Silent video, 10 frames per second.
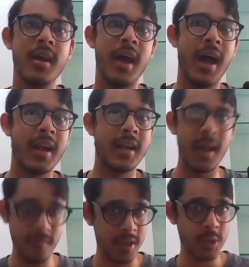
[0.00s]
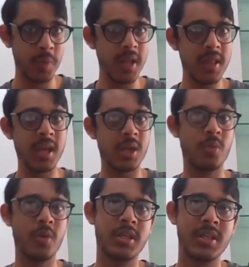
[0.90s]
And I've explained the
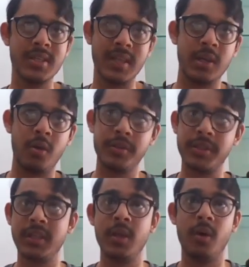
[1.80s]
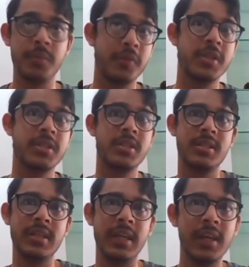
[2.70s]
intuitions and the logic and the
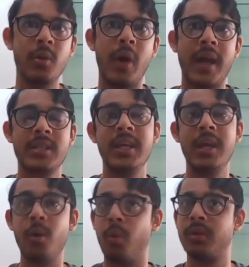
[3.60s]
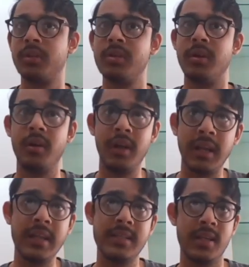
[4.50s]
observations needed to actually code the
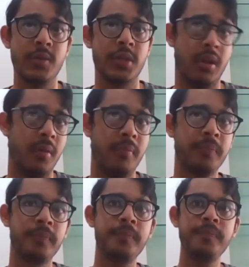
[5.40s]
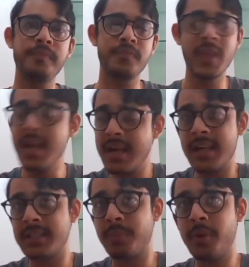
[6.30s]
tree solution up.
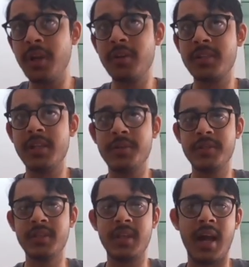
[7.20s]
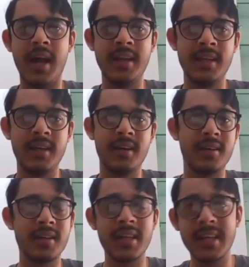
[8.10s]
It's a pretty good solution, and
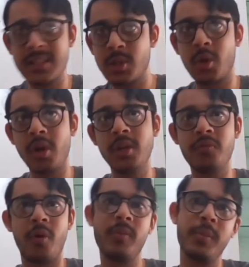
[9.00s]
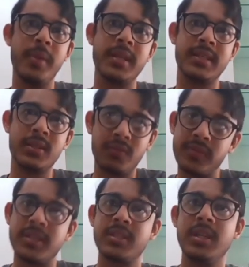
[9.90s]
it's going to form the basis of
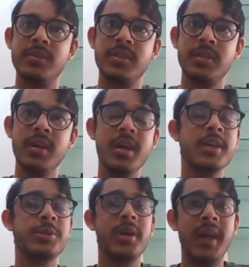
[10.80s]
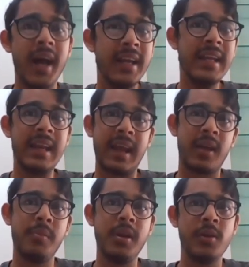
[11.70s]
this solution. So I'll highly
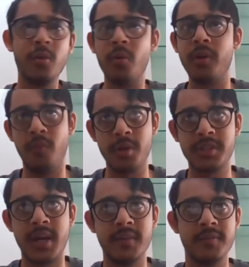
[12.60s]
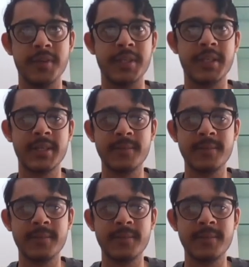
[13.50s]
recommend you go and watch that first.